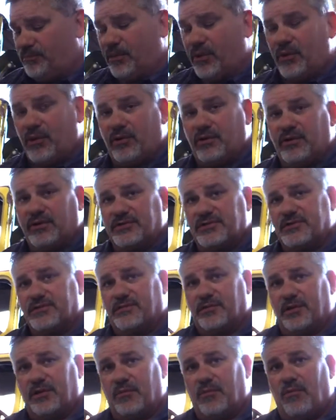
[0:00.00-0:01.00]
burn that you
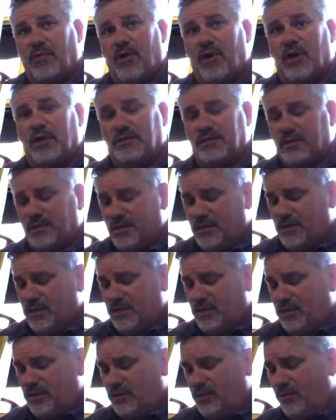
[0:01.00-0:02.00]
really want.
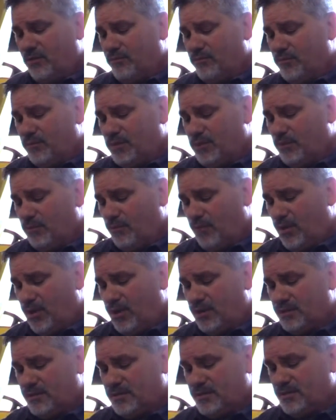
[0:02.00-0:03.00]
You don't really
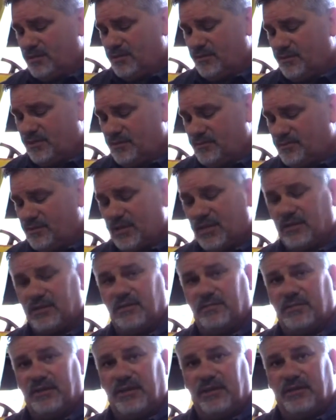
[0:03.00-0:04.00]
want this thing to
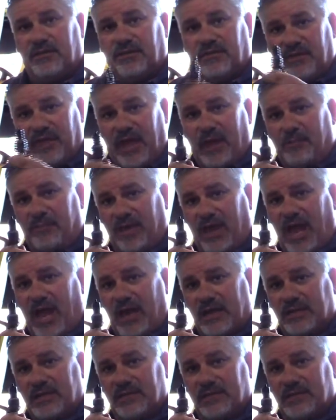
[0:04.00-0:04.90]
be that black.